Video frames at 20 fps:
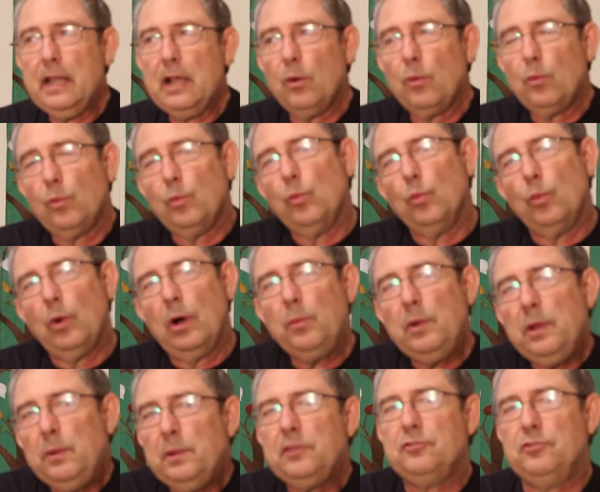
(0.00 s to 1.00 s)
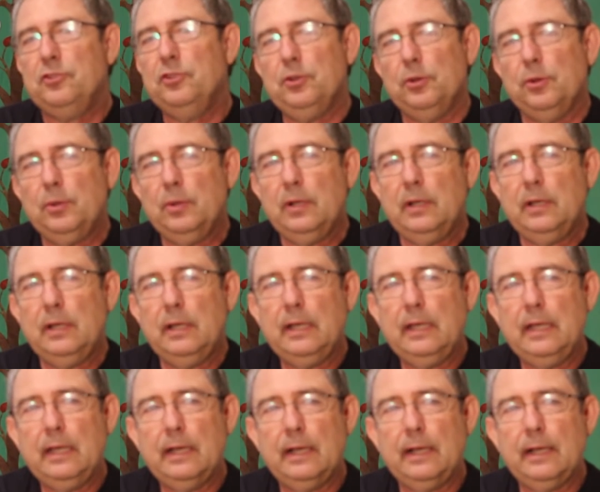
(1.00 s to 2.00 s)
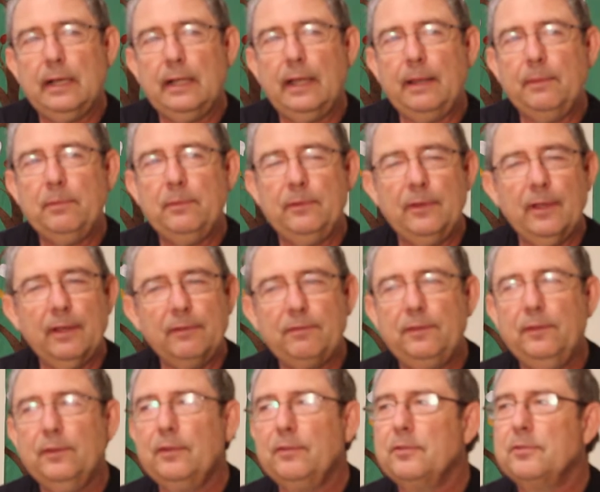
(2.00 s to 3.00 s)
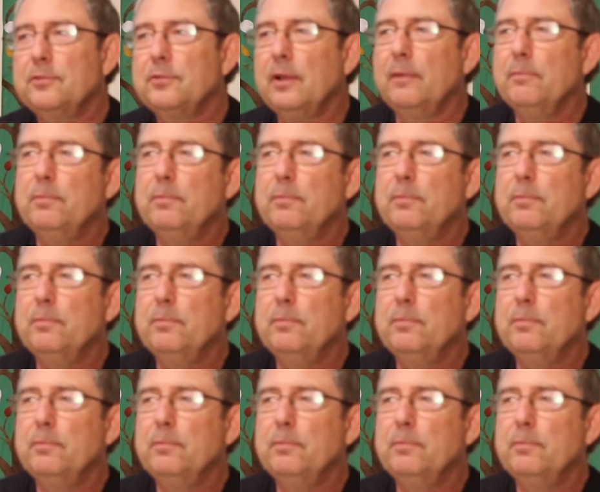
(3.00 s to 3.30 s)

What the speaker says: Now, what we would do, I feel a